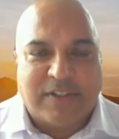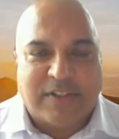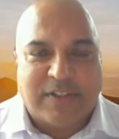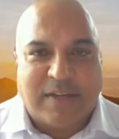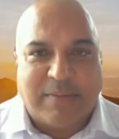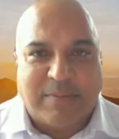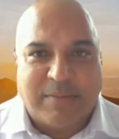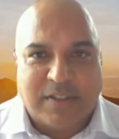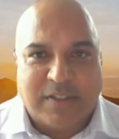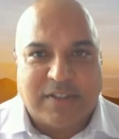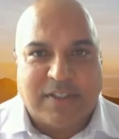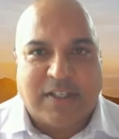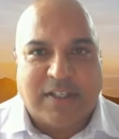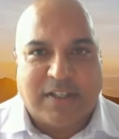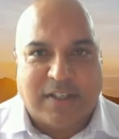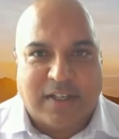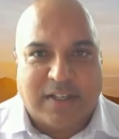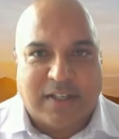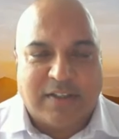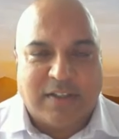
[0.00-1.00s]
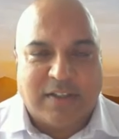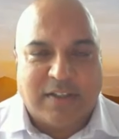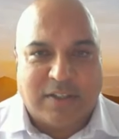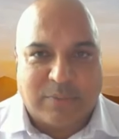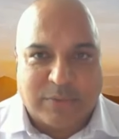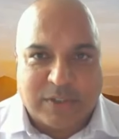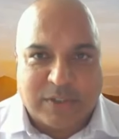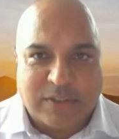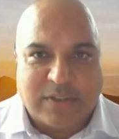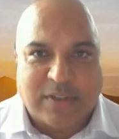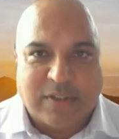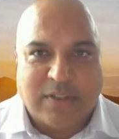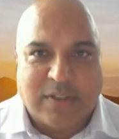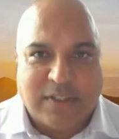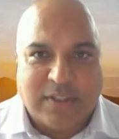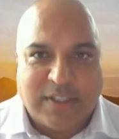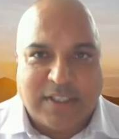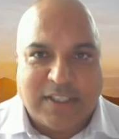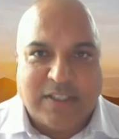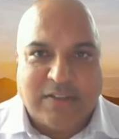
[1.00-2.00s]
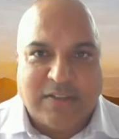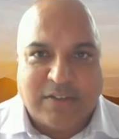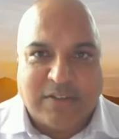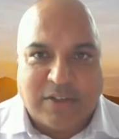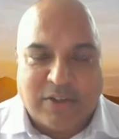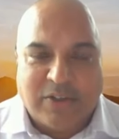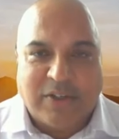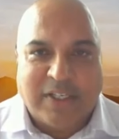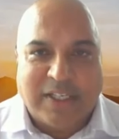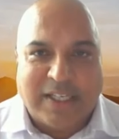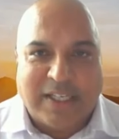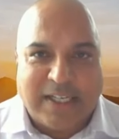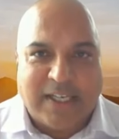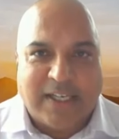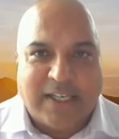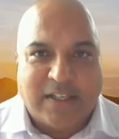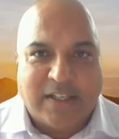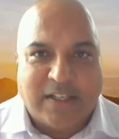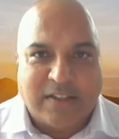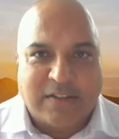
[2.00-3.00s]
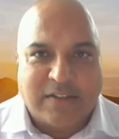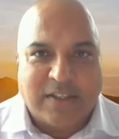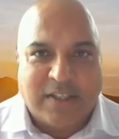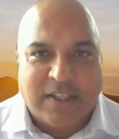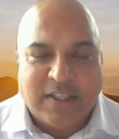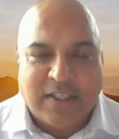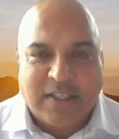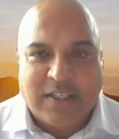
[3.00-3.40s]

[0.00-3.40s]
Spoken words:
statement to say that I think that we're still in the early innings